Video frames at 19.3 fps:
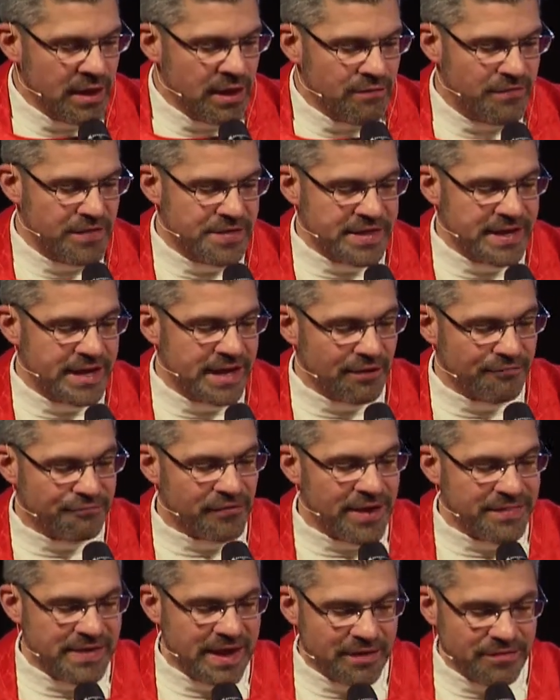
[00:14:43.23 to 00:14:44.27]
visiting a
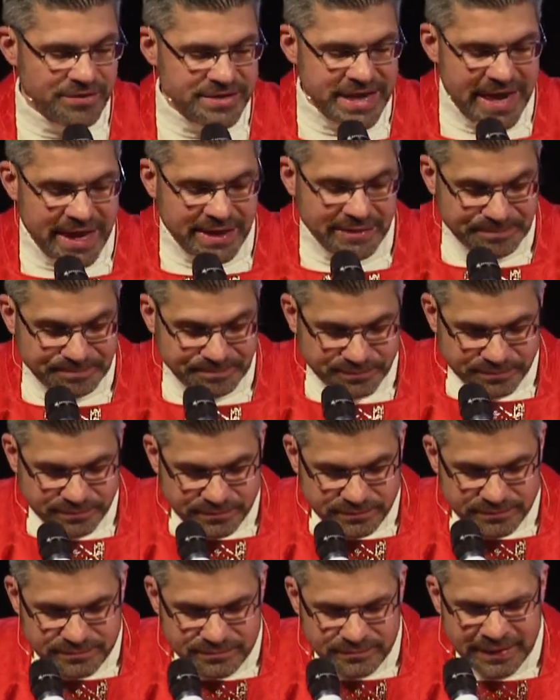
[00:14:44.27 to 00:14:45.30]
friend the other day,
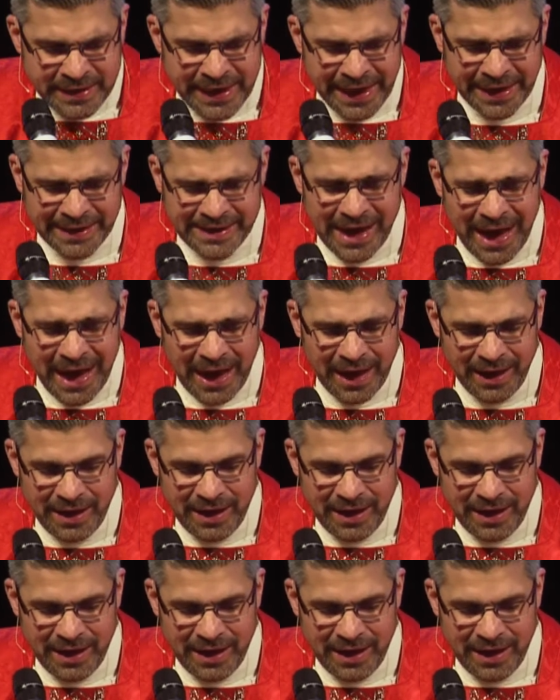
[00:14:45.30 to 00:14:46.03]
and uh,